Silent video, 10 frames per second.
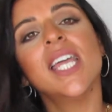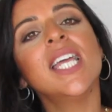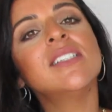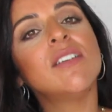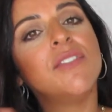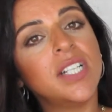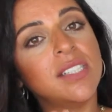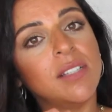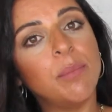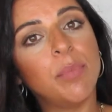It's very
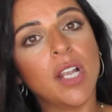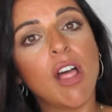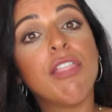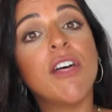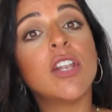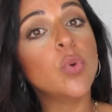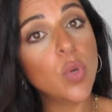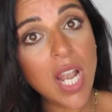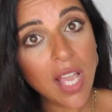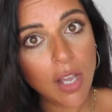simple. The
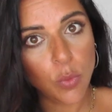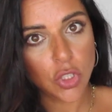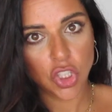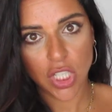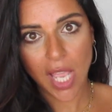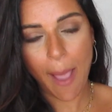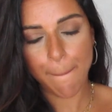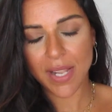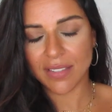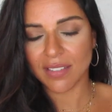rule, which
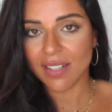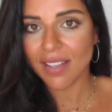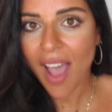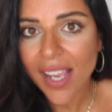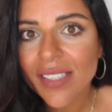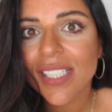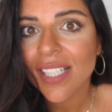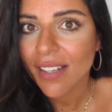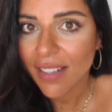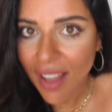happens
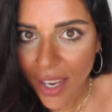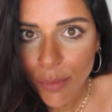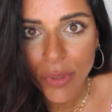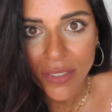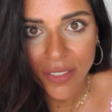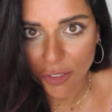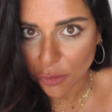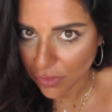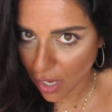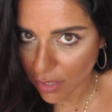99%
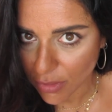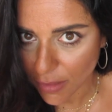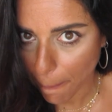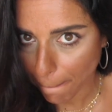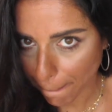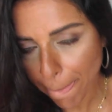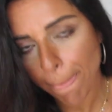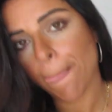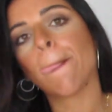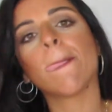of times,
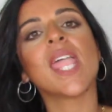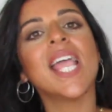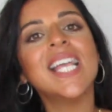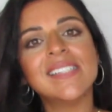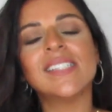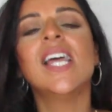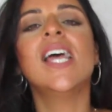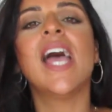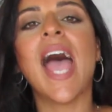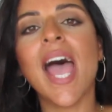is
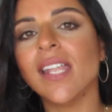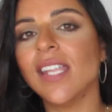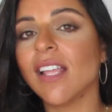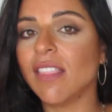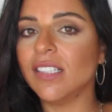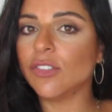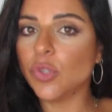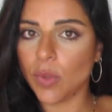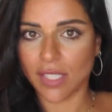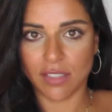adding these
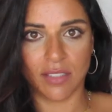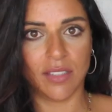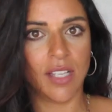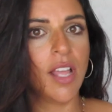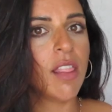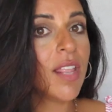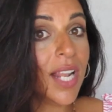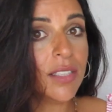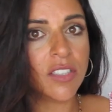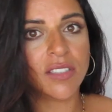two letters. The
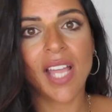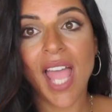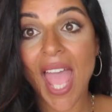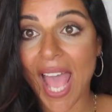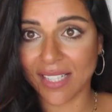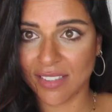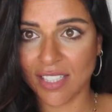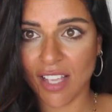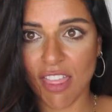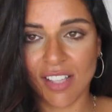letters
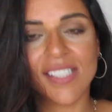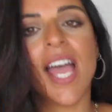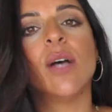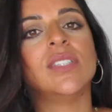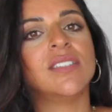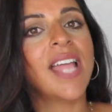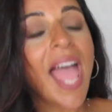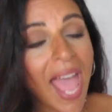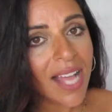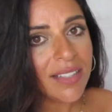at. The sound is
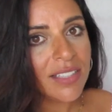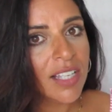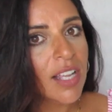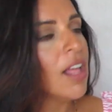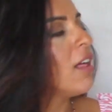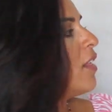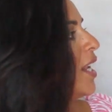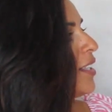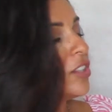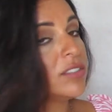at. The
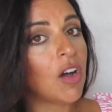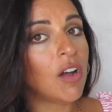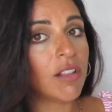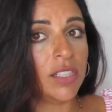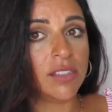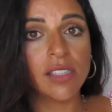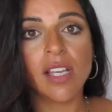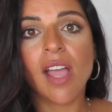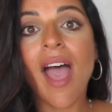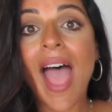letters are these.
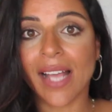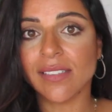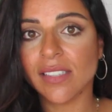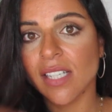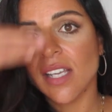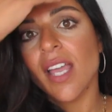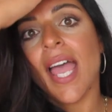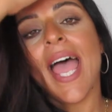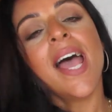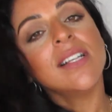At.
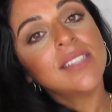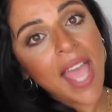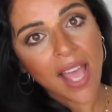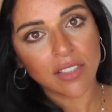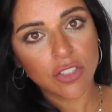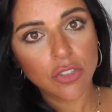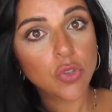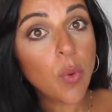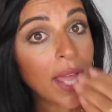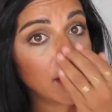Add at
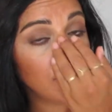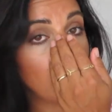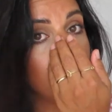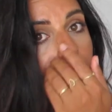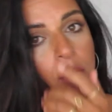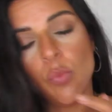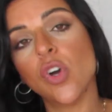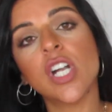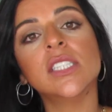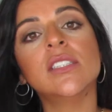to any feminine
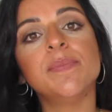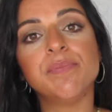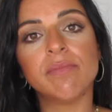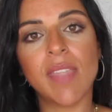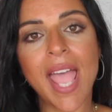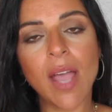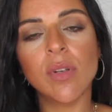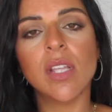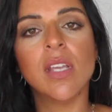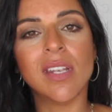word, noun.